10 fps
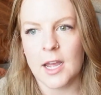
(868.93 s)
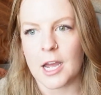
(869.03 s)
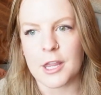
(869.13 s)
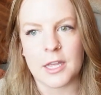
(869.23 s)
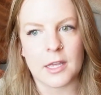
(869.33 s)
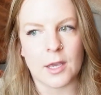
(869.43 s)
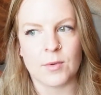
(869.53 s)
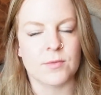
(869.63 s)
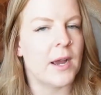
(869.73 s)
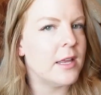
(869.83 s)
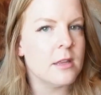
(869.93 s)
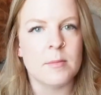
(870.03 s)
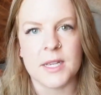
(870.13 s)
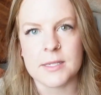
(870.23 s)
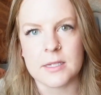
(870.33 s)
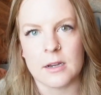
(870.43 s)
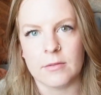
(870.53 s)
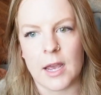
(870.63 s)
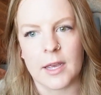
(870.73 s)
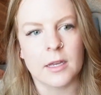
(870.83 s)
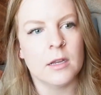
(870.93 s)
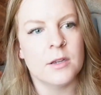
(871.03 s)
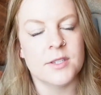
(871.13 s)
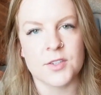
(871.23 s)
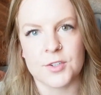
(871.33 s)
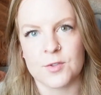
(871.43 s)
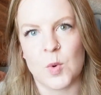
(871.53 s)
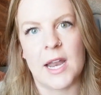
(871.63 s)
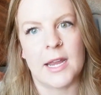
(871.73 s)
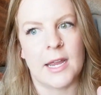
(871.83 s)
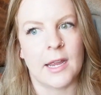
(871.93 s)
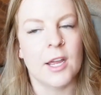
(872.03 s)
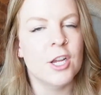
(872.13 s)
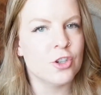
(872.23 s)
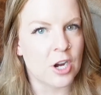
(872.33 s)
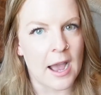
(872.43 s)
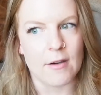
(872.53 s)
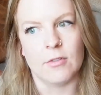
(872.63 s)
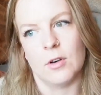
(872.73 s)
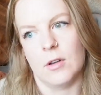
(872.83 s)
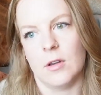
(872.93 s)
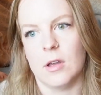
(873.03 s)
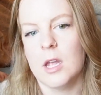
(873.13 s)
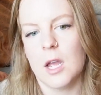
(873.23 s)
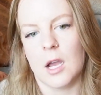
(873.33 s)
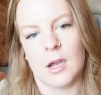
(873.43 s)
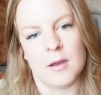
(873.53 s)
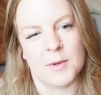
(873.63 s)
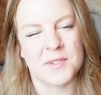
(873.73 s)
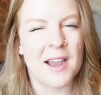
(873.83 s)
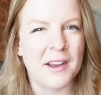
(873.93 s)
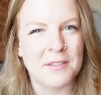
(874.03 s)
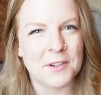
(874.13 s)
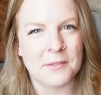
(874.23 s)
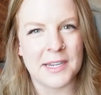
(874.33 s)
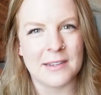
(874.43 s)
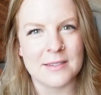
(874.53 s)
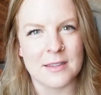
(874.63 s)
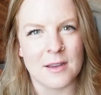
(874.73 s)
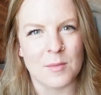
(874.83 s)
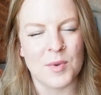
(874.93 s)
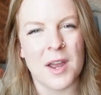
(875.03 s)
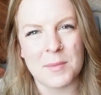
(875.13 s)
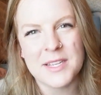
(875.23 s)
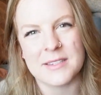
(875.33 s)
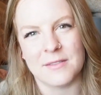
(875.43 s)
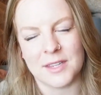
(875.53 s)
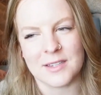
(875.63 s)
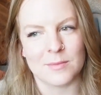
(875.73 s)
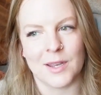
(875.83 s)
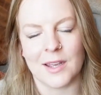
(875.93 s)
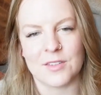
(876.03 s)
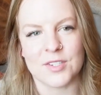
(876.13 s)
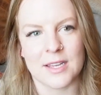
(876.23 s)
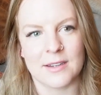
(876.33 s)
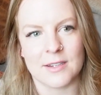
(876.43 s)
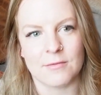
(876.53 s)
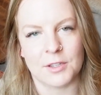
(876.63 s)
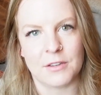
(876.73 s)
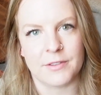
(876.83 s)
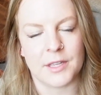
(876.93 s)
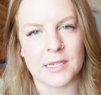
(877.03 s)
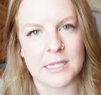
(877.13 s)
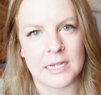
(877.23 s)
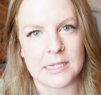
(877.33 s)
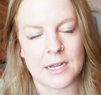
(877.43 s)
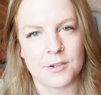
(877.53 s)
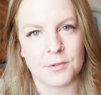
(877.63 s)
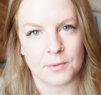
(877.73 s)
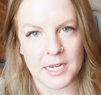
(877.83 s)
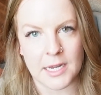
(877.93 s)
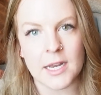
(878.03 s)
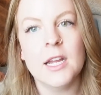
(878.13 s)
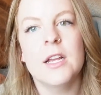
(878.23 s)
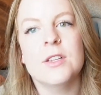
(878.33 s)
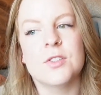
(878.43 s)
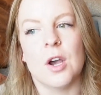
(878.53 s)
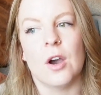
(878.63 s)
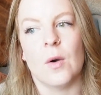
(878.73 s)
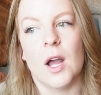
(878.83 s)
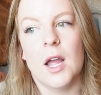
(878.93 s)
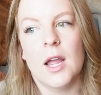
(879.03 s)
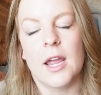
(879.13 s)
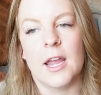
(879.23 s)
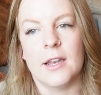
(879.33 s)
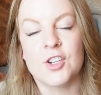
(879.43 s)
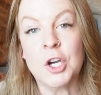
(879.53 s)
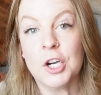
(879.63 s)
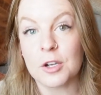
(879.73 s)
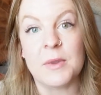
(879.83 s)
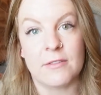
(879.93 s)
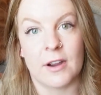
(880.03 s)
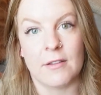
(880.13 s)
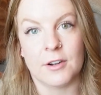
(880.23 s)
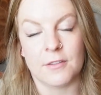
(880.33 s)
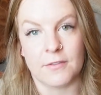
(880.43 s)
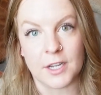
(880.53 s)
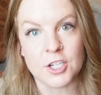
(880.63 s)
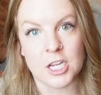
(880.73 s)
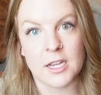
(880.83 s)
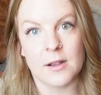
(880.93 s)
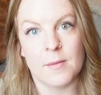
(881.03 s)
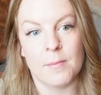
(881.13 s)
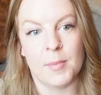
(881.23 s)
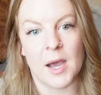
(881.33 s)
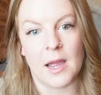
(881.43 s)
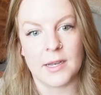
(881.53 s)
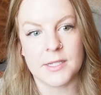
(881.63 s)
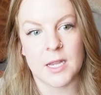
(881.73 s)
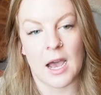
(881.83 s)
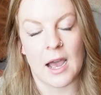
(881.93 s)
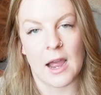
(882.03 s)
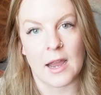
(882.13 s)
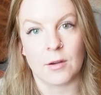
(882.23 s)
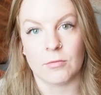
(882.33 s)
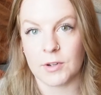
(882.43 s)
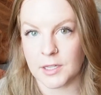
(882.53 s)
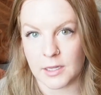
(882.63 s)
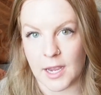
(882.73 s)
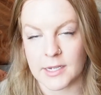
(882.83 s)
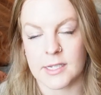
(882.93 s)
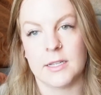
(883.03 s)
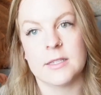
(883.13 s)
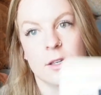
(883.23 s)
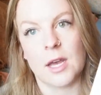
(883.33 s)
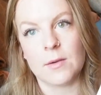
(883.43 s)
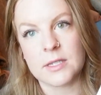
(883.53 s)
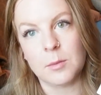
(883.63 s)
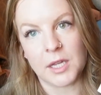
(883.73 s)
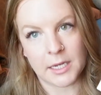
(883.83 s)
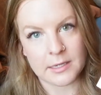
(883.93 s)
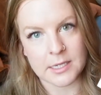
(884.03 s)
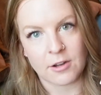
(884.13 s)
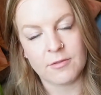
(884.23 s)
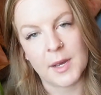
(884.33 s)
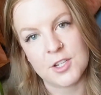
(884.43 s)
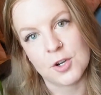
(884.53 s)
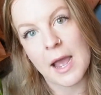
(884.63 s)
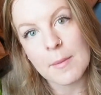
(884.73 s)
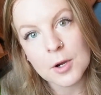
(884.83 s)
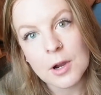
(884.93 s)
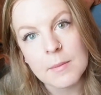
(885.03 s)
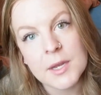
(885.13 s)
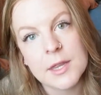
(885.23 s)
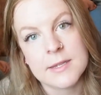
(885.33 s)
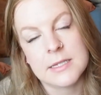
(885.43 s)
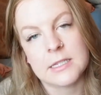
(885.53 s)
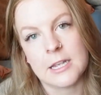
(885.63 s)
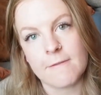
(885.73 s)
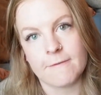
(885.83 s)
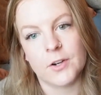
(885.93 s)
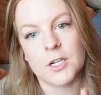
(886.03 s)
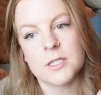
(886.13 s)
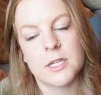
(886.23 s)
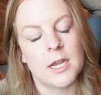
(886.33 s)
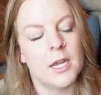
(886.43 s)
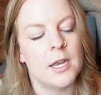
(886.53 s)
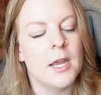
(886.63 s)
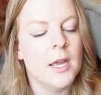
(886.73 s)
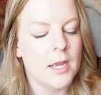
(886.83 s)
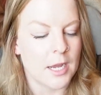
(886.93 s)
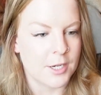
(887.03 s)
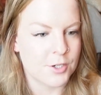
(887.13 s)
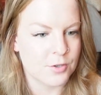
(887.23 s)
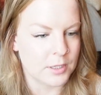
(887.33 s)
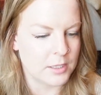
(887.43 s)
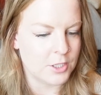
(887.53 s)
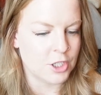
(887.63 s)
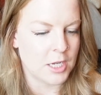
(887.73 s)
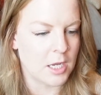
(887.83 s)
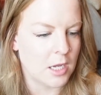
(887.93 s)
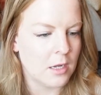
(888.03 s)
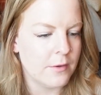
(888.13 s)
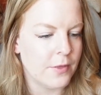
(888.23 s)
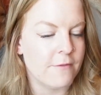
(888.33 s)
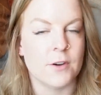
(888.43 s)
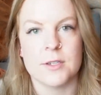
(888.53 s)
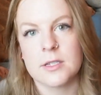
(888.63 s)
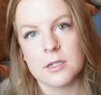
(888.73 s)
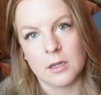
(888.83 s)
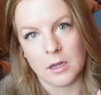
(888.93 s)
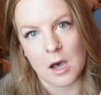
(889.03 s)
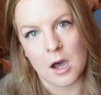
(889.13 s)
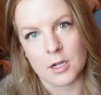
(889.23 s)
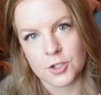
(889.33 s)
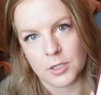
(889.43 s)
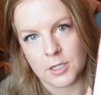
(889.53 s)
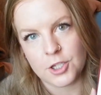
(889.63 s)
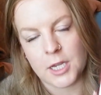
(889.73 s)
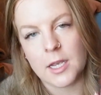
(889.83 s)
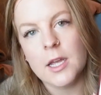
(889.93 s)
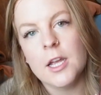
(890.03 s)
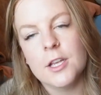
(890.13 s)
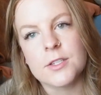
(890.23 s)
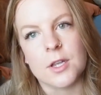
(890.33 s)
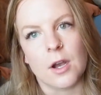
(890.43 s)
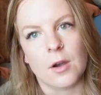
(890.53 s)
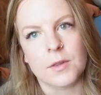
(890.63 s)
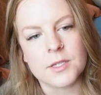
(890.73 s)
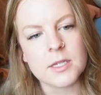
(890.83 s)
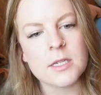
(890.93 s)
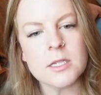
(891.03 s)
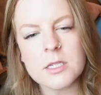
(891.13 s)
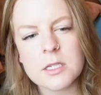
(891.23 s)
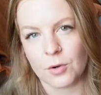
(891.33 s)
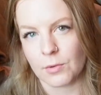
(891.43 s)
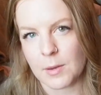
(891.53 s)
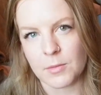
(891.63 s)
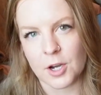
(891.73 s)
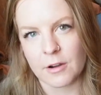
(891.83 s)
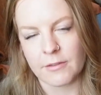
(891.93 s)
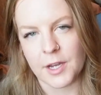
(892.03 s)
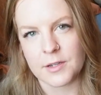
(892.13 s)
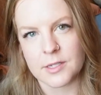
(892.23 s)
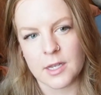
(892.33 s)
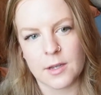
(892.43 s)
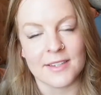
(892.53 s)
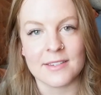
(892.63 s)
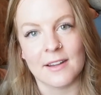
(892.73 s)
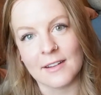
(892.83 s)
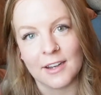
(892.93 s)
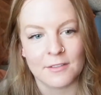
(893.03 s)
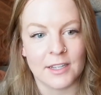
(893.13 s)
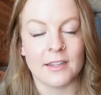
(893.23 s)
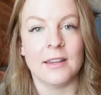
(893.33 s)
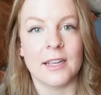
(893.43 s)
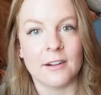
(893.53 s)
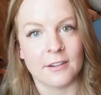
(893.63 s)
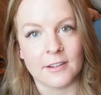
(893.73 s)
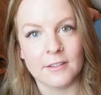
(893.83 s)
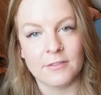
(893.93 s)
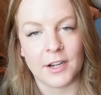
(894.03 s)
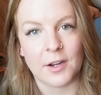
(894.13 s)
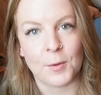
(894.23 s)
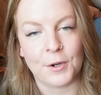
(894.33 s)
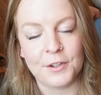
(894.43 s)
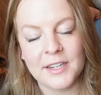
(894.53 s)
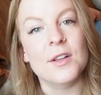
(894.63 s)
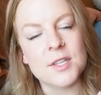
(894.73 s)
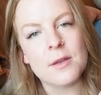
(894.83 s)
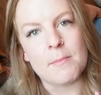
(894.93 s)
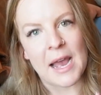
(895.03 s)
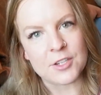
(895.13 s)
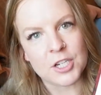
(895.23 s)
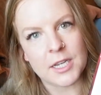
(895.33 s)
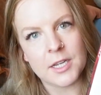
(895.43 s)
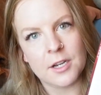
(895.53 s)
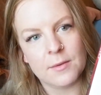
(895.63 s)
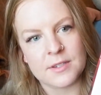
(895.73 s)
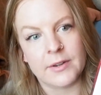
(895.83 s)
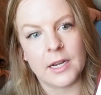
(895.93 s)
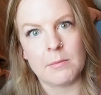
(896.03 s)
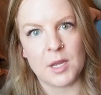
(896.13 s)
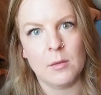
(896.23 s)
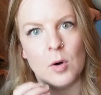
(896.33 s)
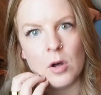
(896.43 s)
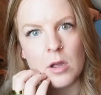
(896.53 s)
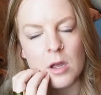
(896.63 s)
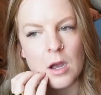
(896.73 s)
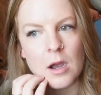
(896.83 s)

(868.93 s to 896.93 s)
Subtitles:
I think it was right in the midst of like sister's wedding, travel. I was kind of in a reading slump, not because of this, but I just kind of didn't really feel like sitting down to read. So it took me forever to finish it. but I really liked it. So that was The Blade Itself by Joe Abercrombie. This is the first in a trilogy, the first Law trilogy. So this is grim dark fantasy. It's not kind of like a lighthearted fairy world. Also, the magic in here was very minimal.